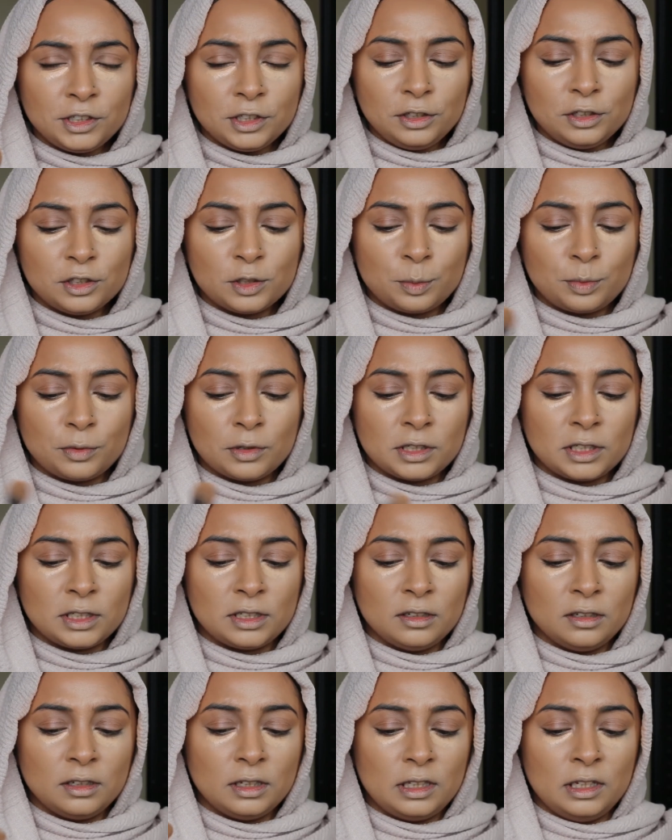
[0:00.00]
to use a brush
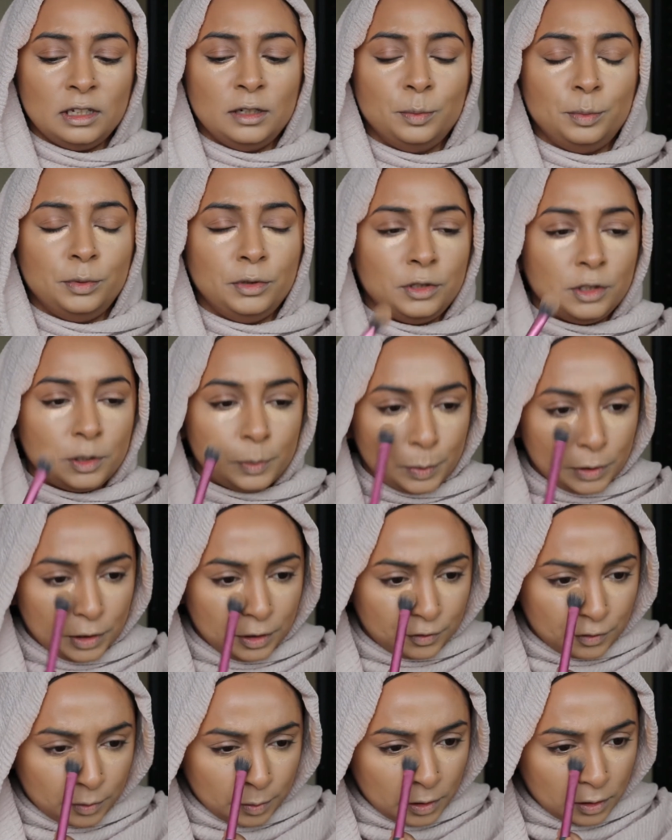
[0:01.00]
than a beauty
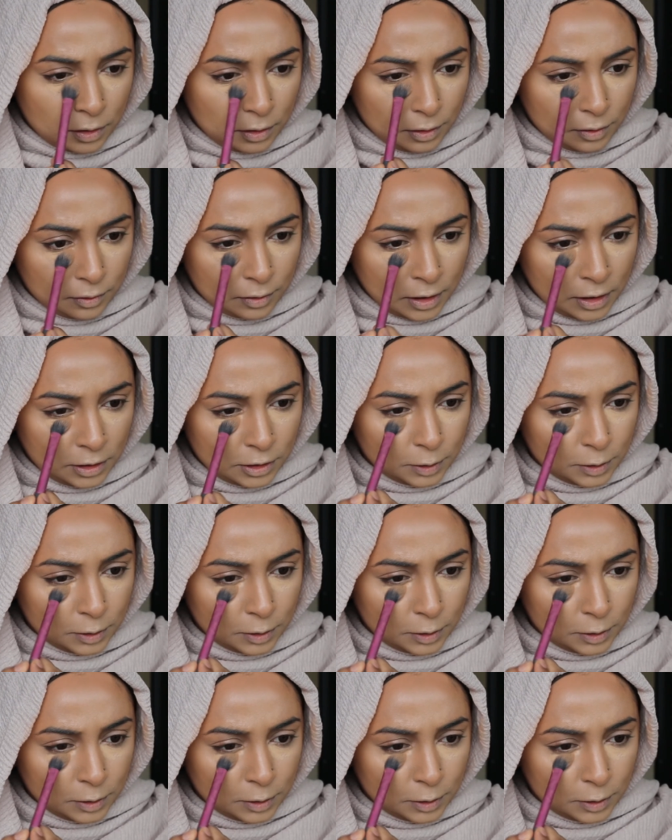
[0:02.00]
sponge for my under eye,